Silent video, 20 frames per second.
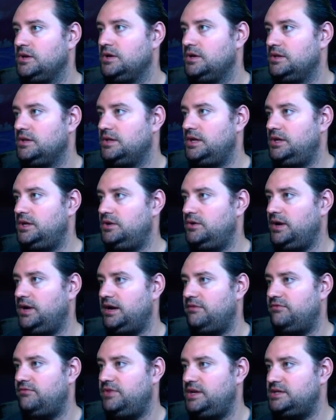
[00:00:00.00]
They do
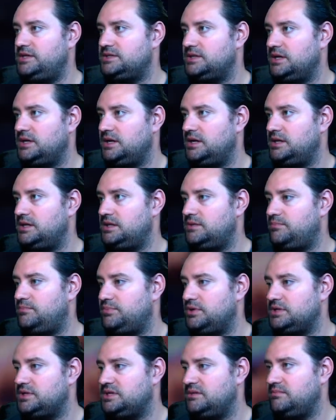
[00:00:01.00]
have these the
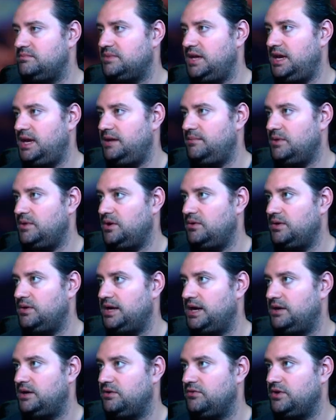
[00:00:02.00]
prism game going
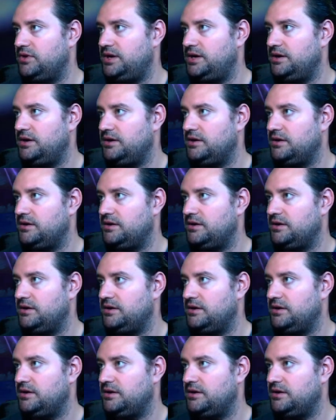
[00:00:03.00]
on over here.